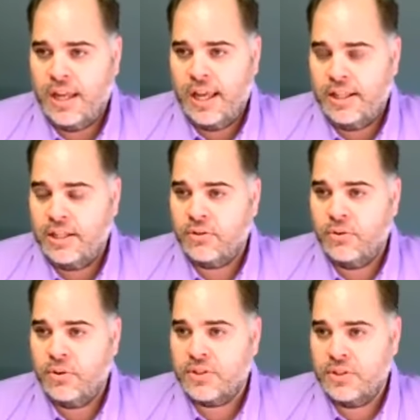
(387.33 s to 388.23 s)
and then, of
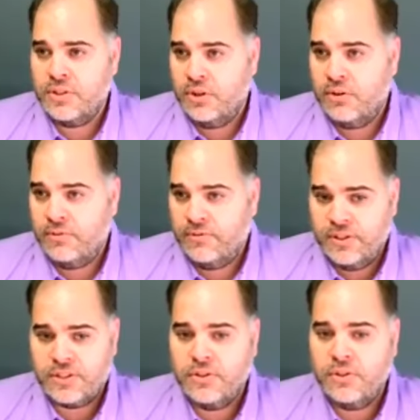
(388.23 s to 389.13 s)
course, you know,
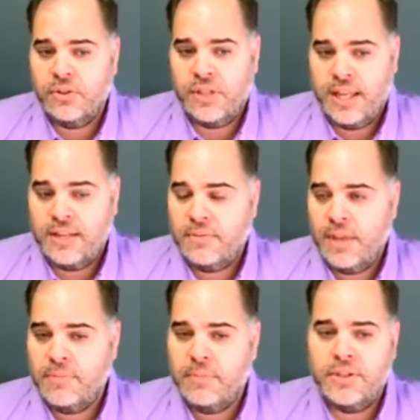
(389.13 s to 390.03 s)
physical and
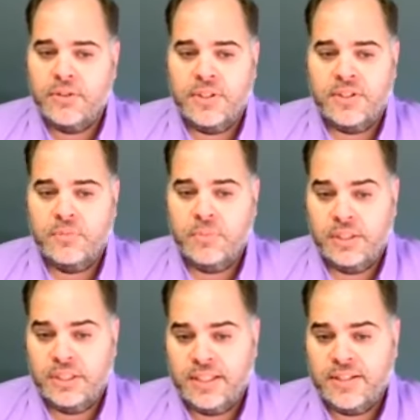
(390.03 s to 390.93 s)
mental
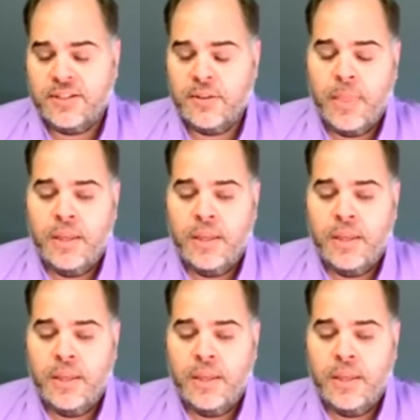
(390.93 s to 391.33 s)
disabilities.